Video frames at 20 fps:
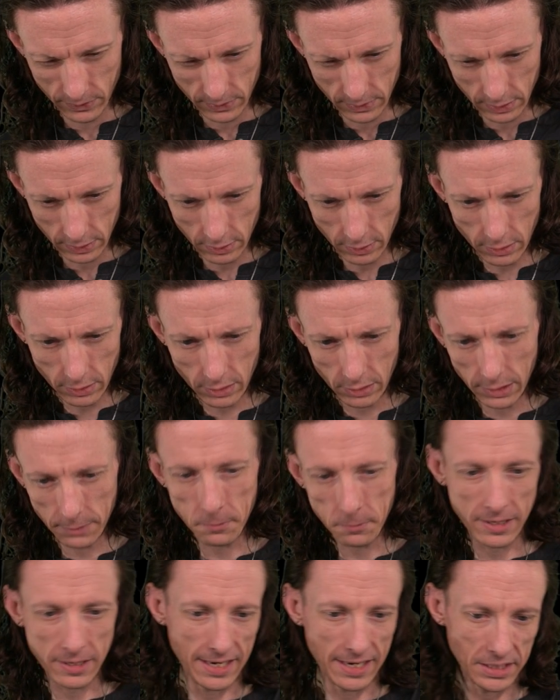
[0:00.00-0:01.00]
All
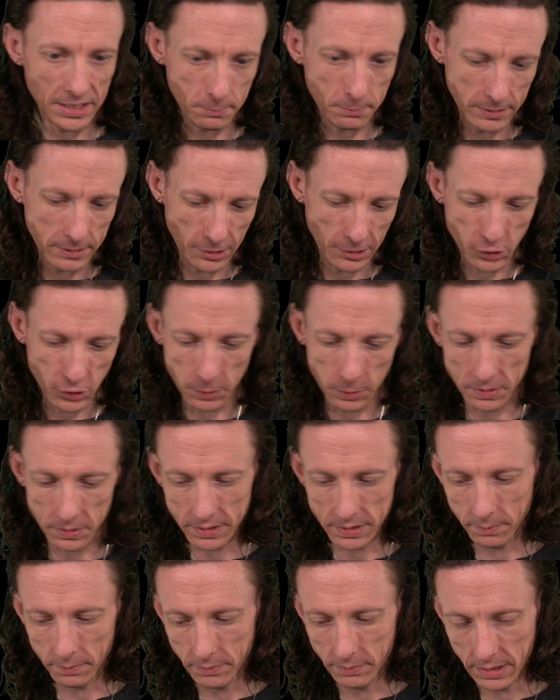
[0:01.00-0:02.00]
uppercase, potentially with
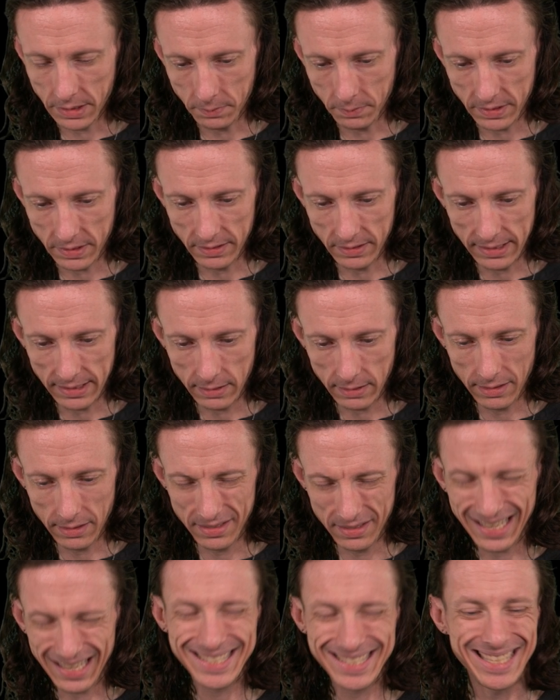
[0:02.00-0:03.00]
some
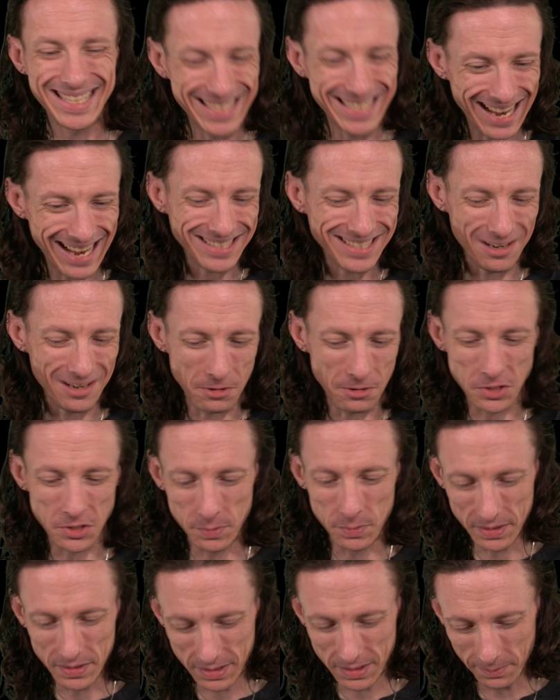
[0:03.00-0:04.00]
not syntax characters,
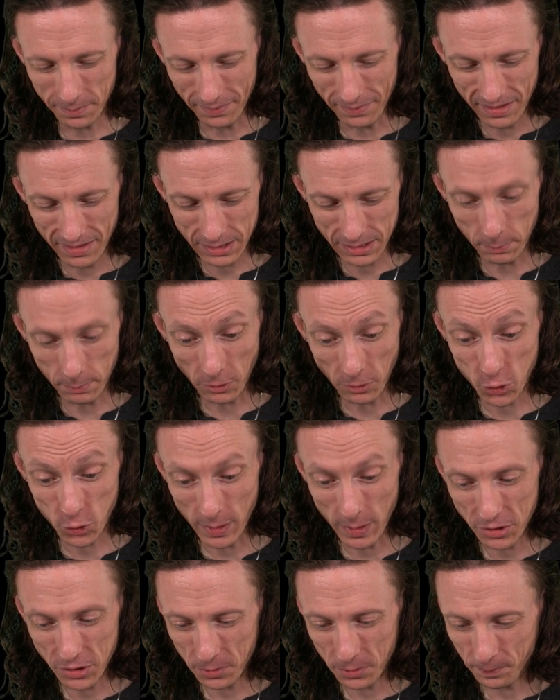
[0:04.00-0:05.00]
but some
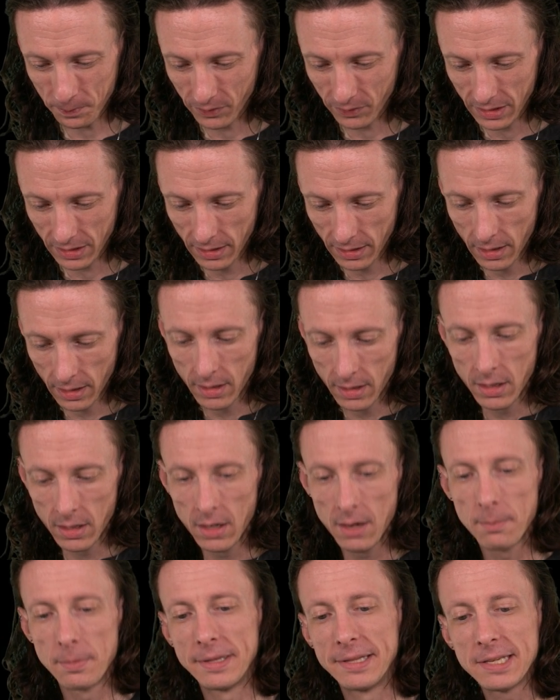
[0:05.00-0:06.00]
punctuation.
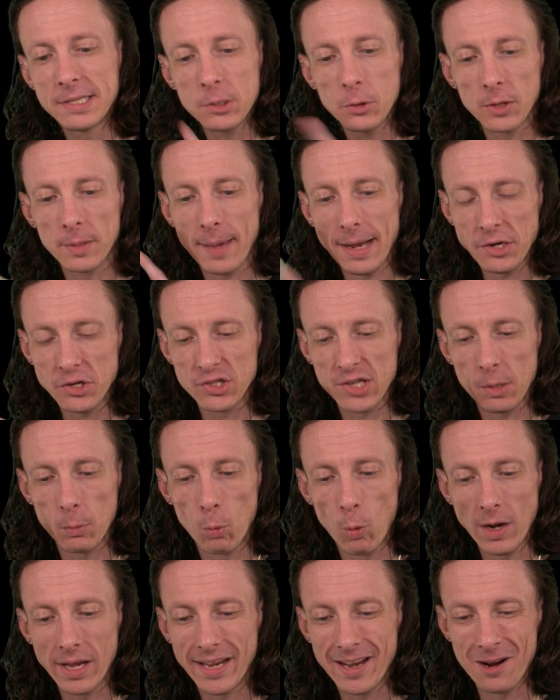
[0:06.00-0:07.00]
But this only matches on
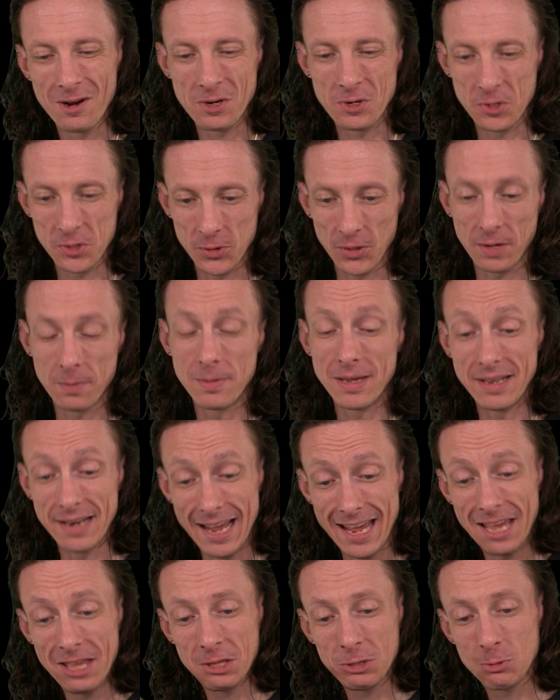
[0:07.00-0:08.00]
one character, so it can be an
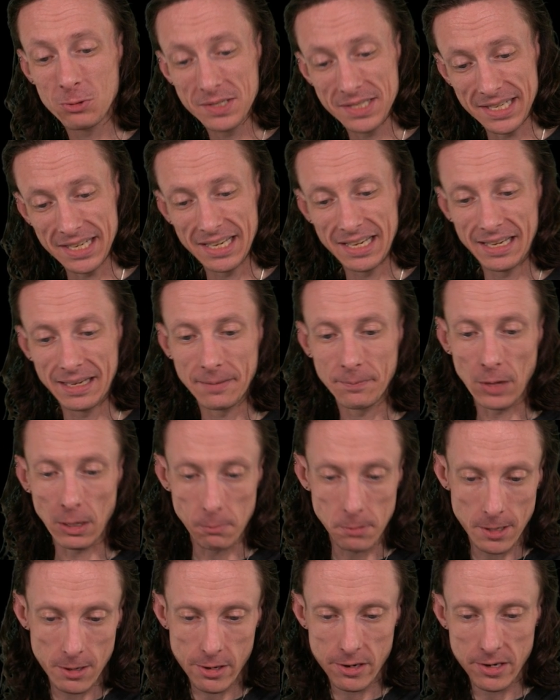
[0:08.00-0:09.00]
A through a Z, a
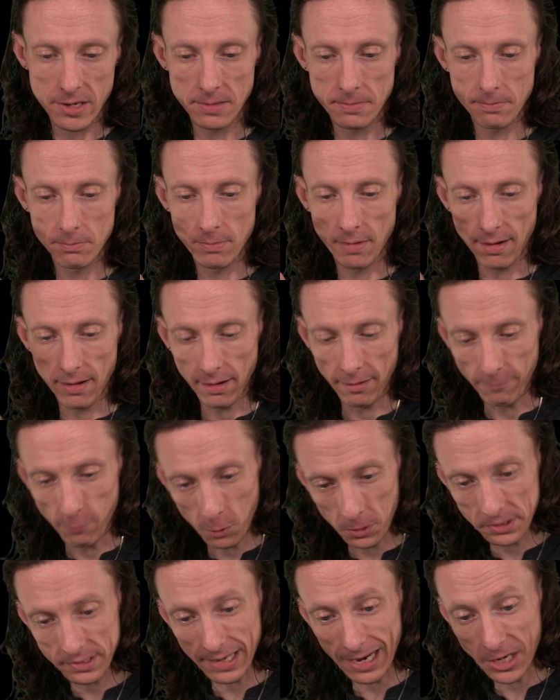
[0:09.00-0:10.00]
period, a forward
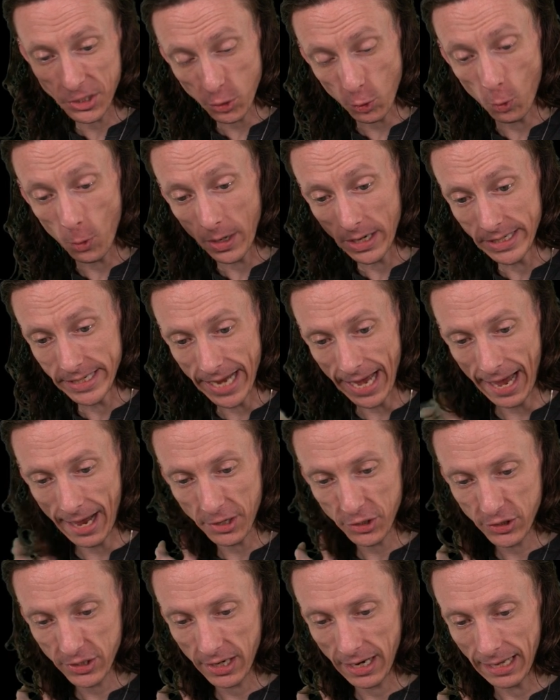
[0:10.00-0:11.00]
slash, or a
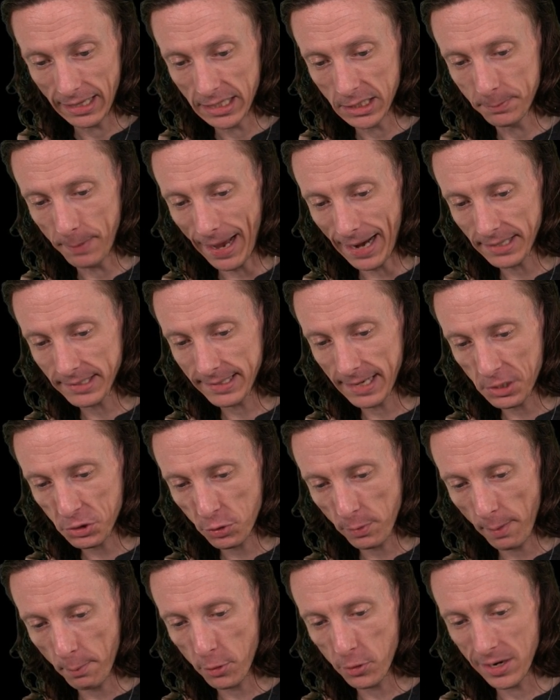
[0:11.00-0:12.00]
dash. And this backslash,
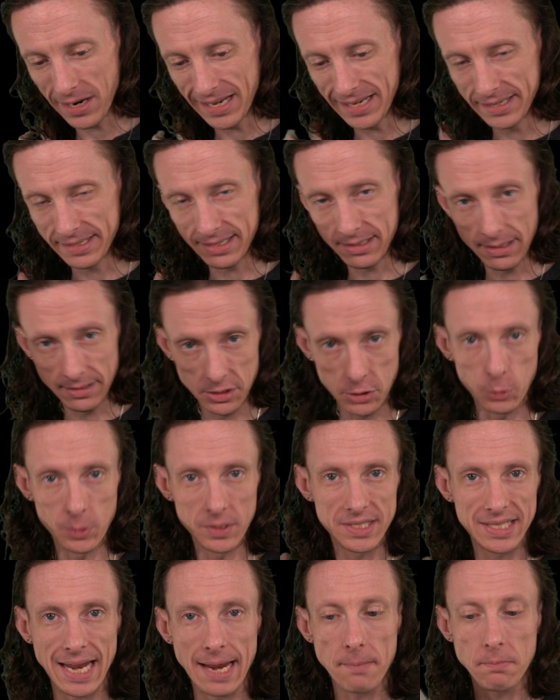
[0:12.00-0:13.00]
remember, is to
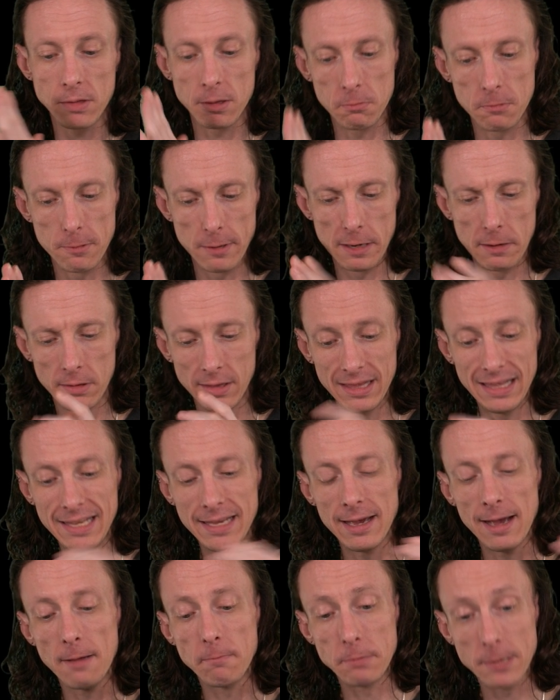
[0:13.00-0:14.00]
escape
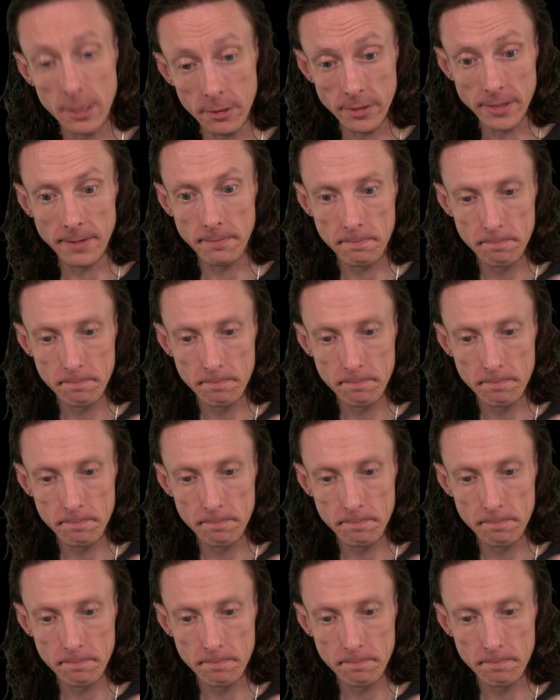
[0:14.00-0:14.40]
the period.